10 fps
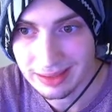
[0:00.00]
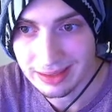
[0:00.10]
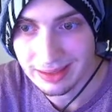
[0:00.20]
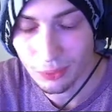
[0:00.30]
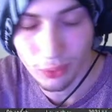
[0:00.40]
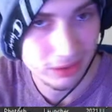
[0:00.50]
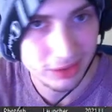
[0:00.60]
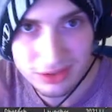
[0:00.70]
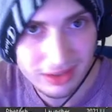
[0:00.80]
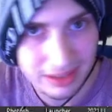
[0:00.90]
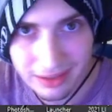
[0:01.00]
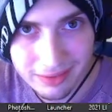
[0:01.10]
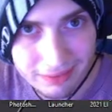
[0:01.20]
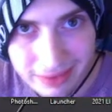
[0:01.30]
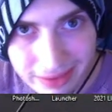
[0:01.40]
We're losing that
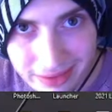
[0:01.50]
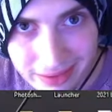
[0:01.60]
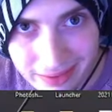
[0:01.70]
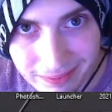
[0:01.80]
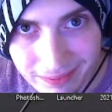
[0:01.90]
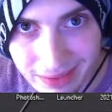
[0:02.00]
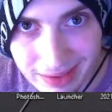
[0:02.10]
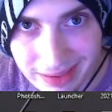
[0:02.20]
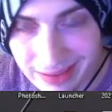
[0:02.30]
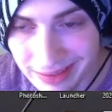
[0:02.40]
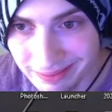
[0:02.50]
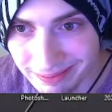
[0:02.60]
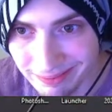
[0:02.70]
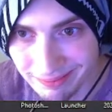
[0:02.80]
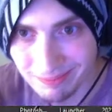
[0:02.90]
gunfight fucking
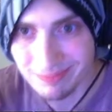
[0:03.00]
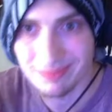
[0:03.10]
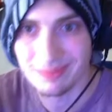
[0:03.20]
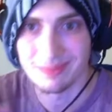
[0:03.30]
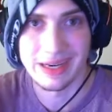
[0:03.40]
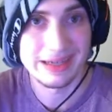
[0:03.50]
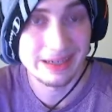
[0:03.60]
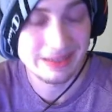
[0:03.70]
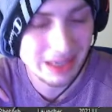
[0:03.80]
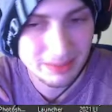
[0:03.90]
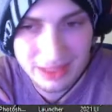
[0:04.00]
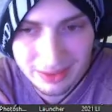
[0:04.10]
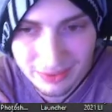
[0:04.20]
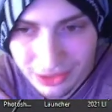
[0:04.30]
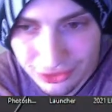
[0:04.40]
99 times out
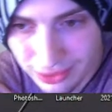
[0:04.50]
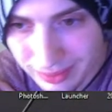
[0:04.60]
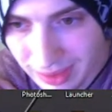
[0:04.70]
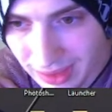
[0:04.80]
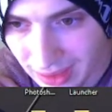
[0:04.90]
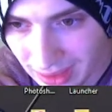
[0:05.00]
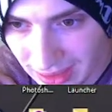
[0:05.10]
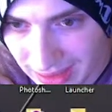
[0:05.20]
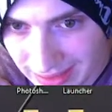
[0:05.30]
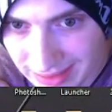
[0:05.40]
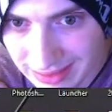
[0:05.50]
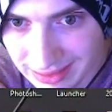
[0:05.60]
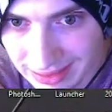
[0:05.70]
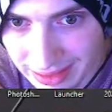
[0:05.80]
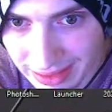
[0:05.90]
of 100. Uh,
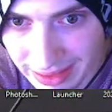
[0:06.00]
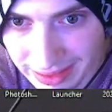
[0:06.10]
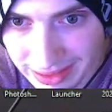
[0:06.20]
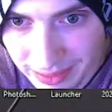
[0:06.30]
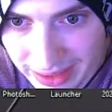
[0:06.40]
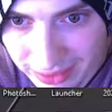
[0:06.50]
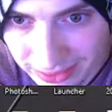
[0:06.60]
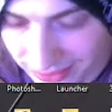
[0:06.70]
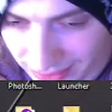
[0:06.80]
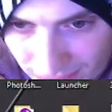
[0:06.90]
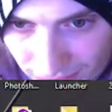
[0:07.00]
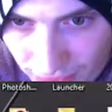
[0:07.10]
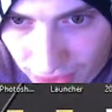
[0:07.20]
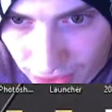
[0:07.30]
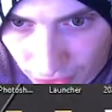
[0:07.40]
it, it's about
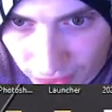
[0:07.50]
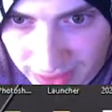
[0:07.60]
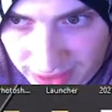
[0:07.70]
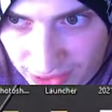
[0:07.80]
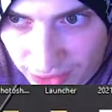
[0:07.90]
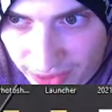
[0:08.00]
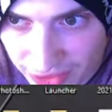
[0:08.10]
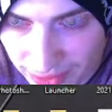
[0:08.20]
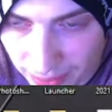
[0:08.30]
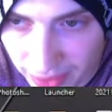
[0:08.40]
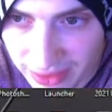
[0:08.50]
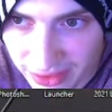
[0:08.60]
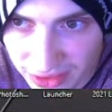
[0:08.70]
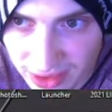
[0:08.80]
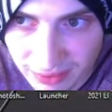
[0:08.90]
controlling the situation, putting
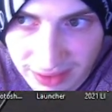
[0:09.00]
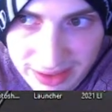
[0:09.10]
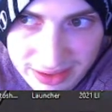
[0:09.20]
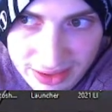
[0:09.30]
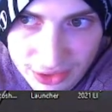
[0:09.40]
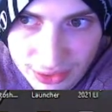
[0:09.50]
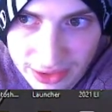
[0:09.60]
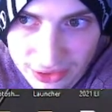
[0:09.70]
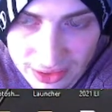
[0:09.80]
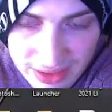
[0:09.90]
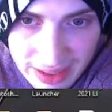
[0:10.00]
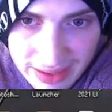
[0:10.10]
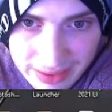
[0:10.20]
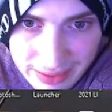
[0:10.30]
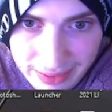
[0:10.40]
yourself in situations,
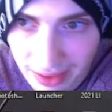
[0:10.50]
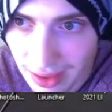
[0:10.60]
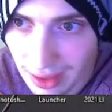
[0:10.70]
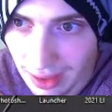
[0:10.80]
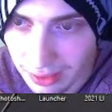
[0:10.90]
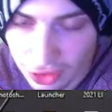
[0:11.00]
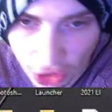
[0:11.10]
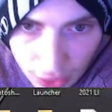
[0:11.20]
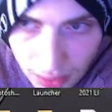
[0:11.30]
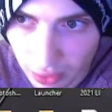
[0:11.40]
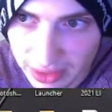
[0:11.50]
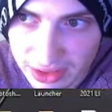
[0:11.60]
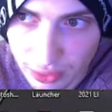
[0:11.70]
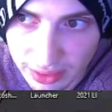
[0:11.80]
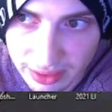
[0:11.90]
in choke
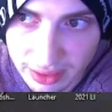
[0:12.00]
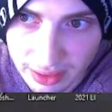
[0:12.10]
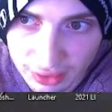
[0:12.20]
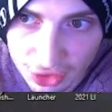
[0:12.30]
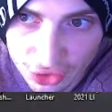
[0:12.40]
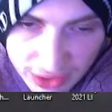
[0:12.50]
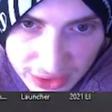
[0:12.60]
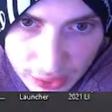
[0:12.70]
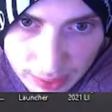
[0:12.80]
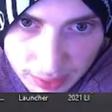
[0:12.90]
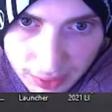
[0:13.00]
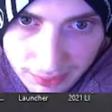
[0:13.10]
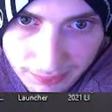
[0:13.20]
points where the street sweeper